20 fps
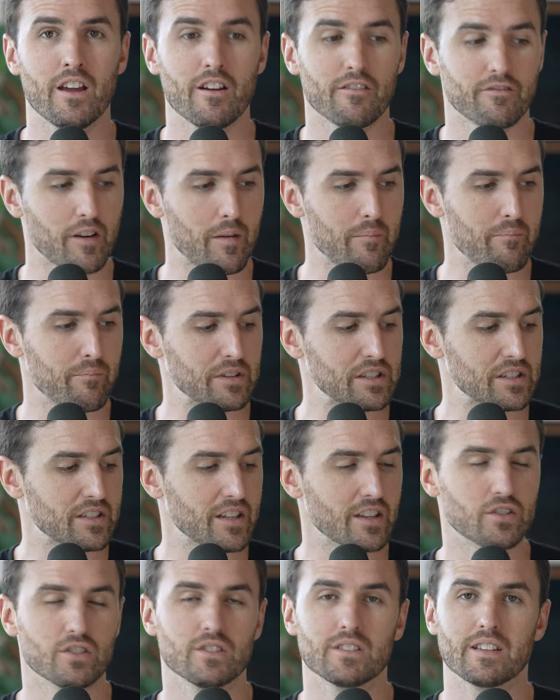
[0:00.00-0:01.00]
from
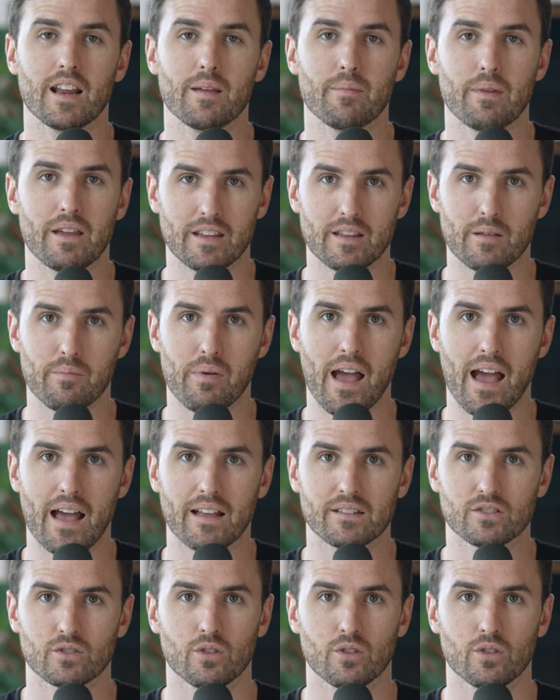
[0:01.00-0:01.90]
decisions that I made in the past.